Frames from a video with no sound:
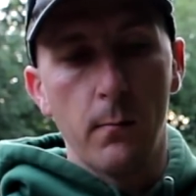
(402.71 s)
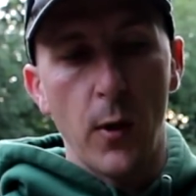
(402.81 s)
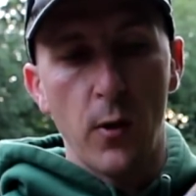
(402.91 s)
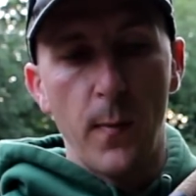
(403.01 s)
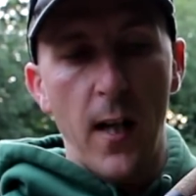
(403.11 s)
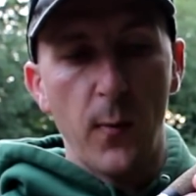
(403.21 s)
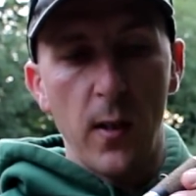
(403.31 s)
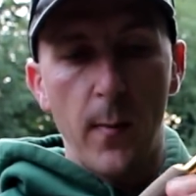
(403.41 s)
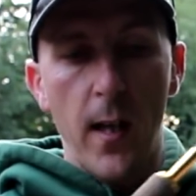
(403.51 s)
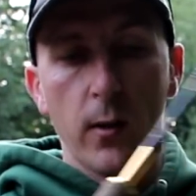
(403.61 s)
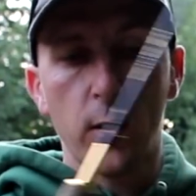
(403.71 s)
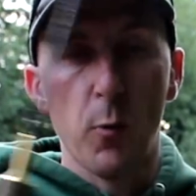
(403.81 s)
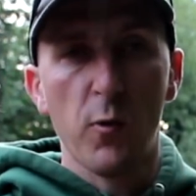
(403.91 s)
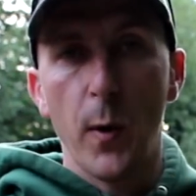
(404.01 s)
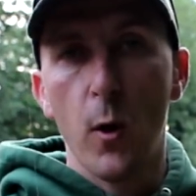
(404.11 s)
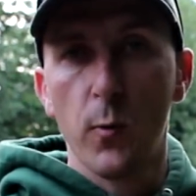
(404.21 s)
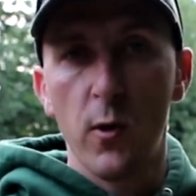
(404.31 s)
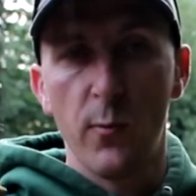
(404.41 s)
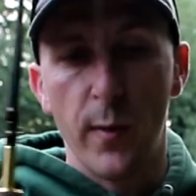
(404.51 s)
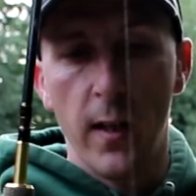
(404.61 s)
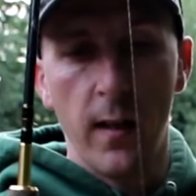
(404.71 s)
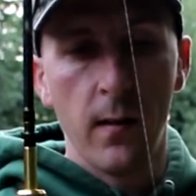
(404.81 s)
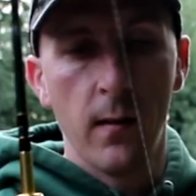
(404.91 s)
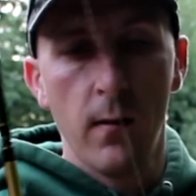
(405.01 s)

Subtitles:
but some nice bits of metal. 2 spools, which is brilliant.